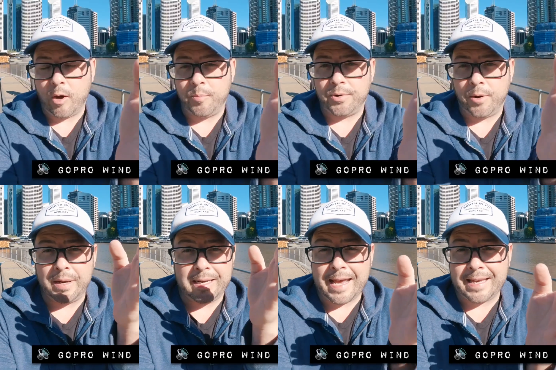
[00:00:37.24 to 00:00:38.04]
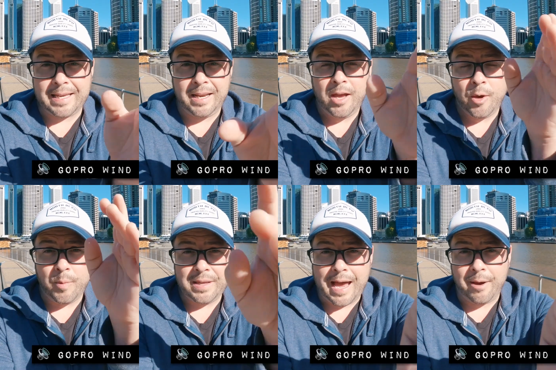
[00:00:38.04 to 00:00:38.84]
GoPro Naked
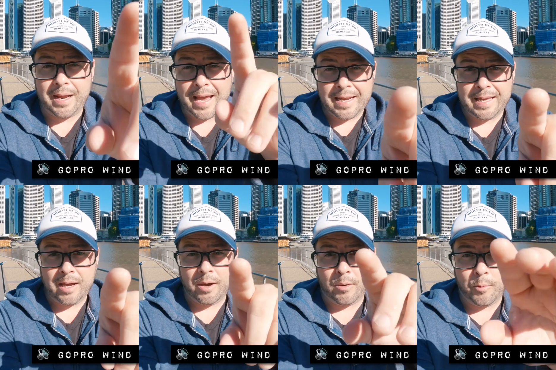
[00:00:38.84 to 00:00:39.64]
without any